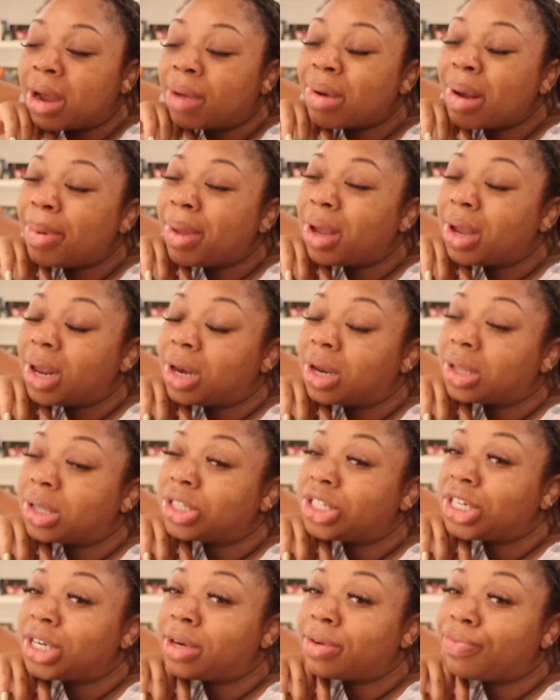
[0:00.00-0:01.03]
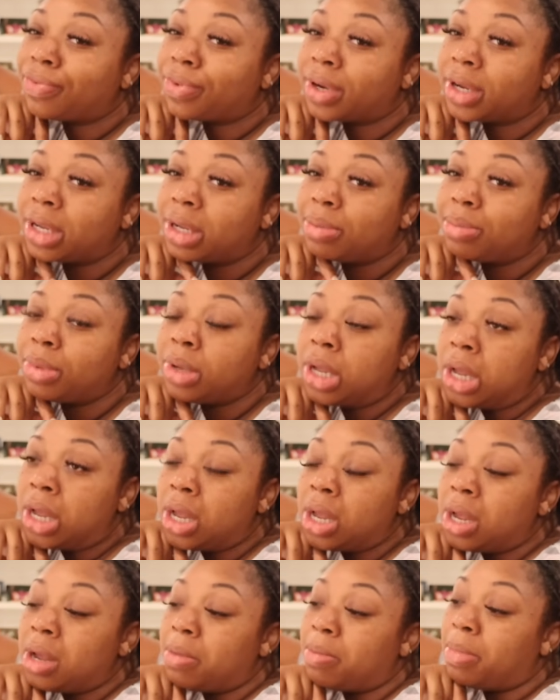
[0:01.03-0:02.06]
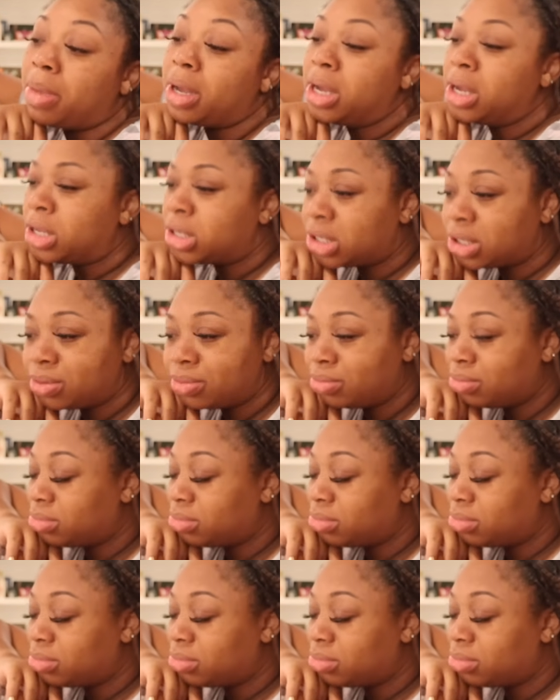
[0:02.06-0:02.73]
I probably gonna get another chair for him because